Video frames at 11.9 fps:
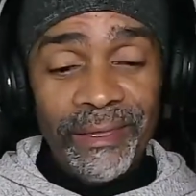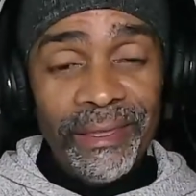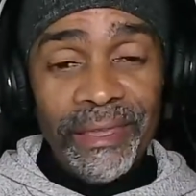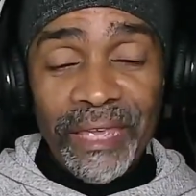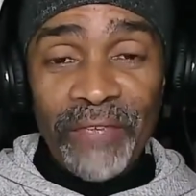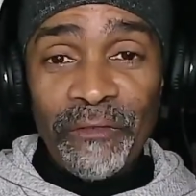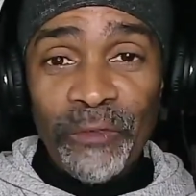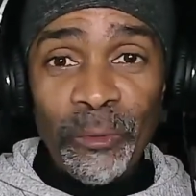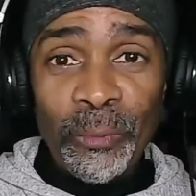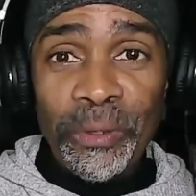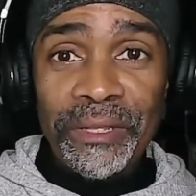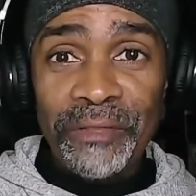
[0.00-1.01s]
if you
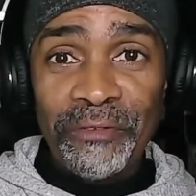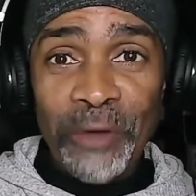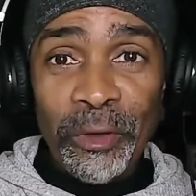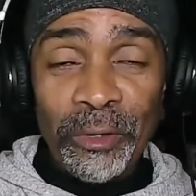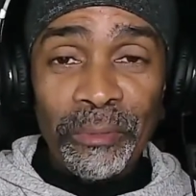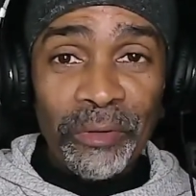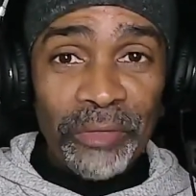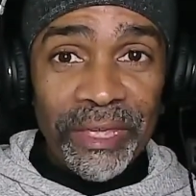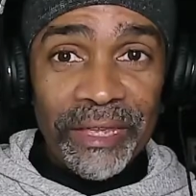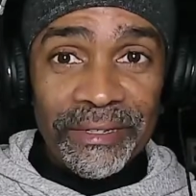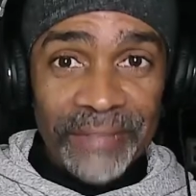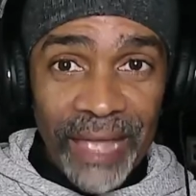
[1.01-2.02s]
put the voting booth
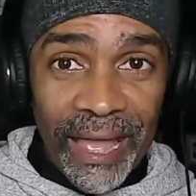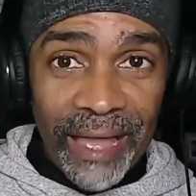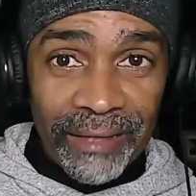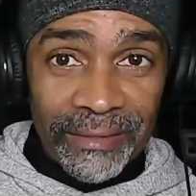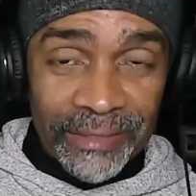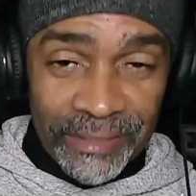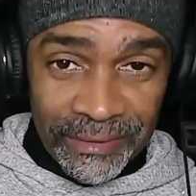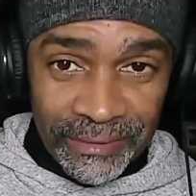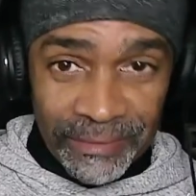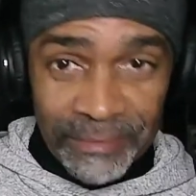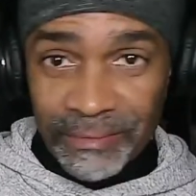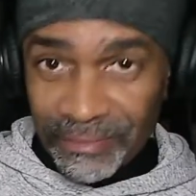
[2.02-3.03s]
in his house,
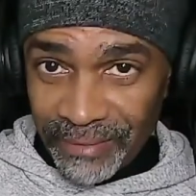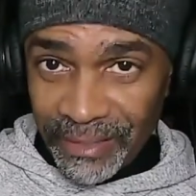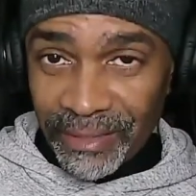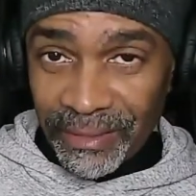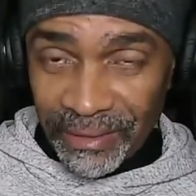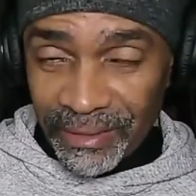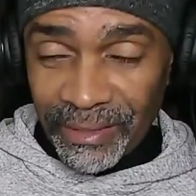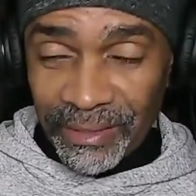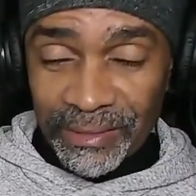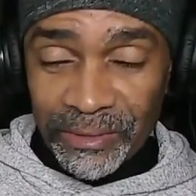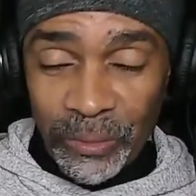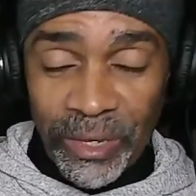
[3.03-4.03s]
in
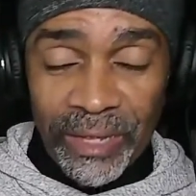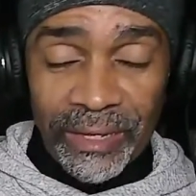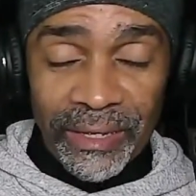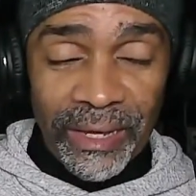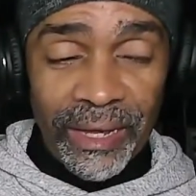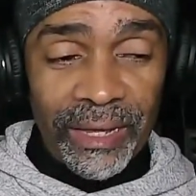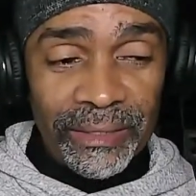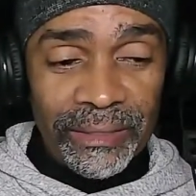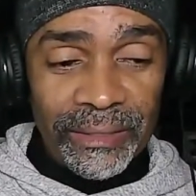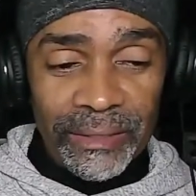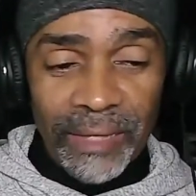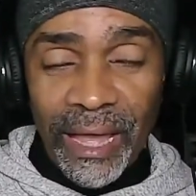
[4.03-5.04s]
this way,
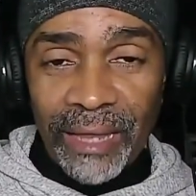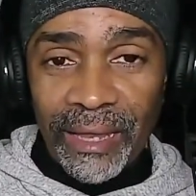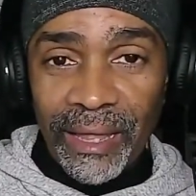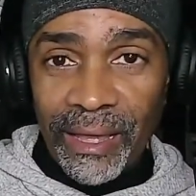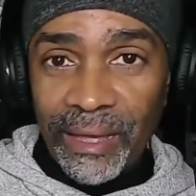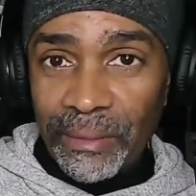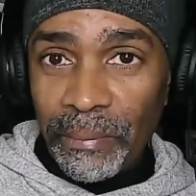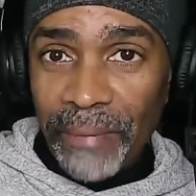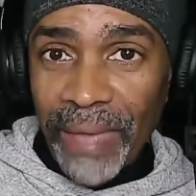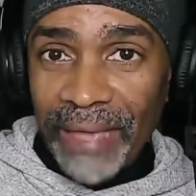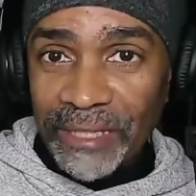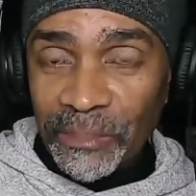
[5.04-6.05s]
a la
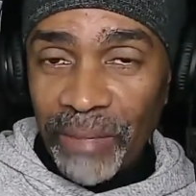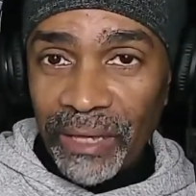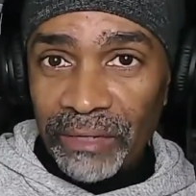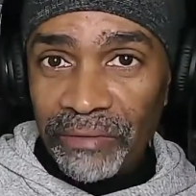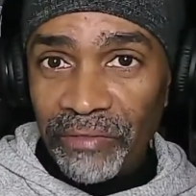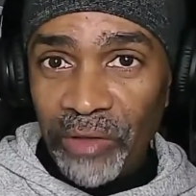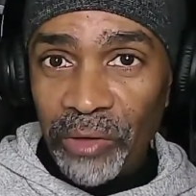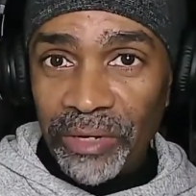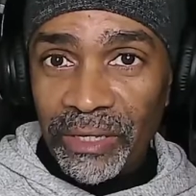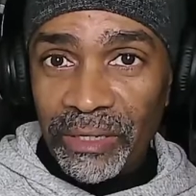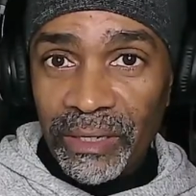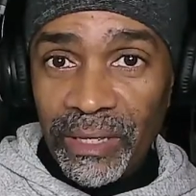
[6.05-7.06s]
mass mail-in
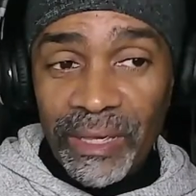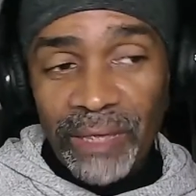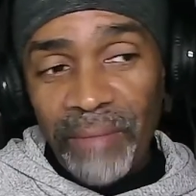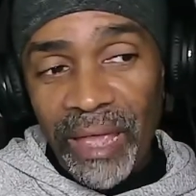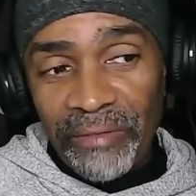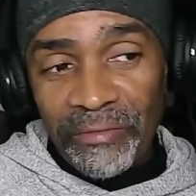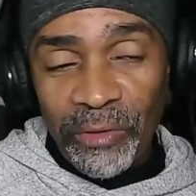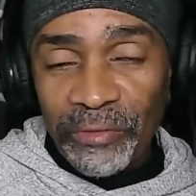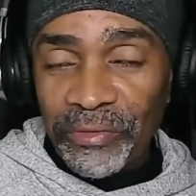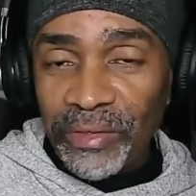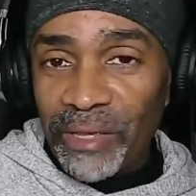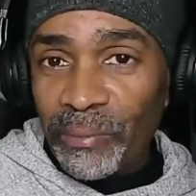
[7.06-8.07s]
voting, he might vote for
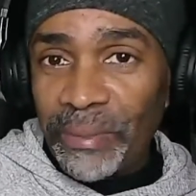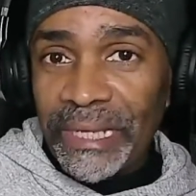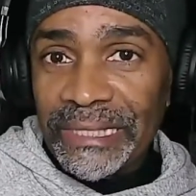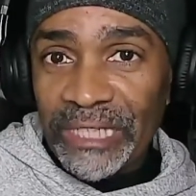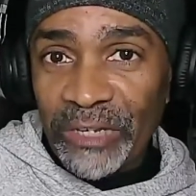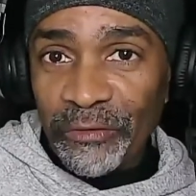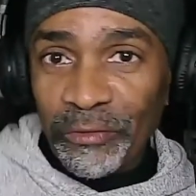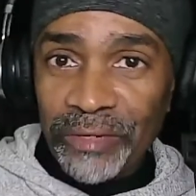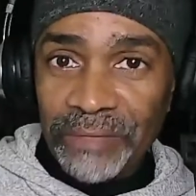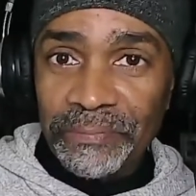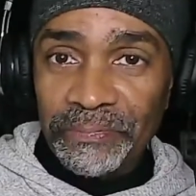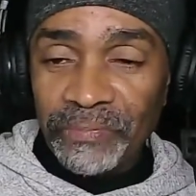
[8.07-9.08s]
you. He'll be
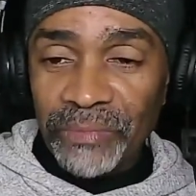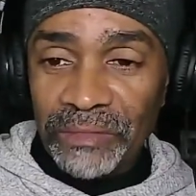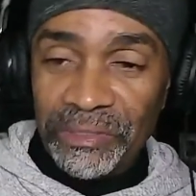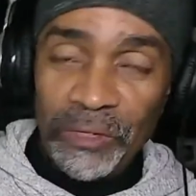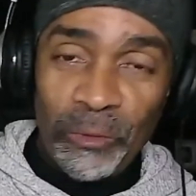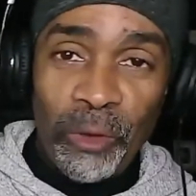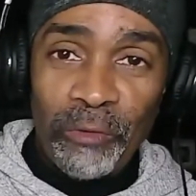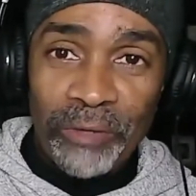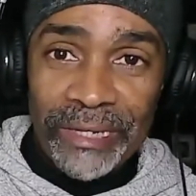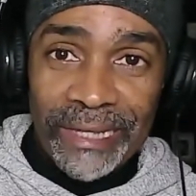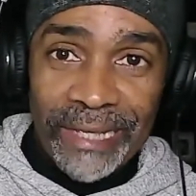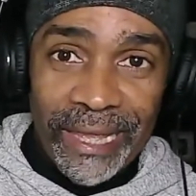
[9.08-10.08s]
indifferent. He won't
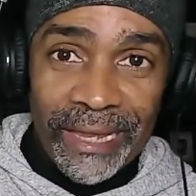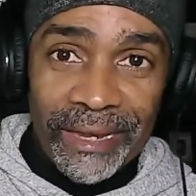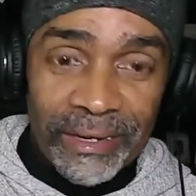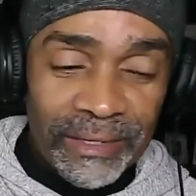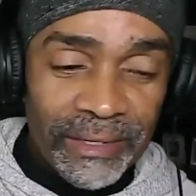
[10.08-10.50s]
really care.